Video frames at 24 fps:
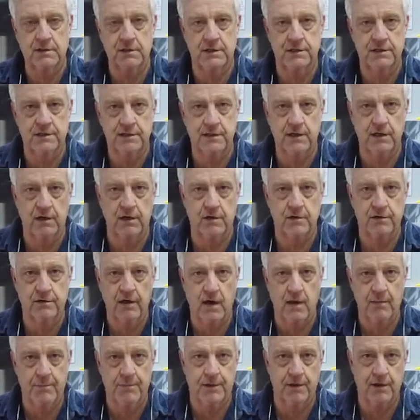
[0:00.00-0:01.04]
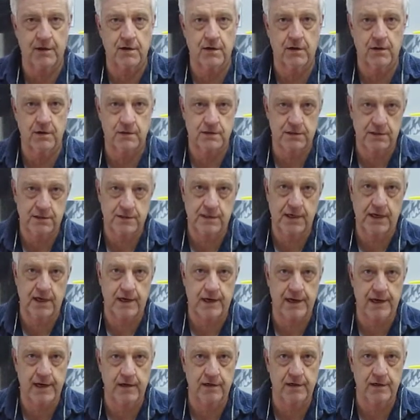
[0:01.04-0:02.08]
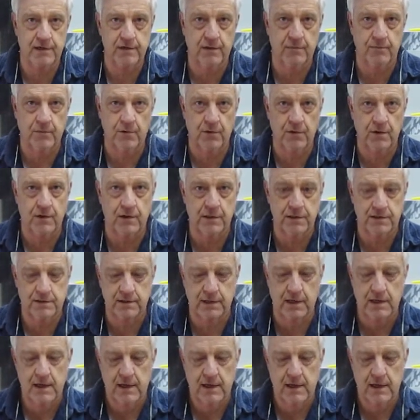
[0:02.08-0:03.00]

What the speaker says: to sit on top of the guard instead of down in the mortise.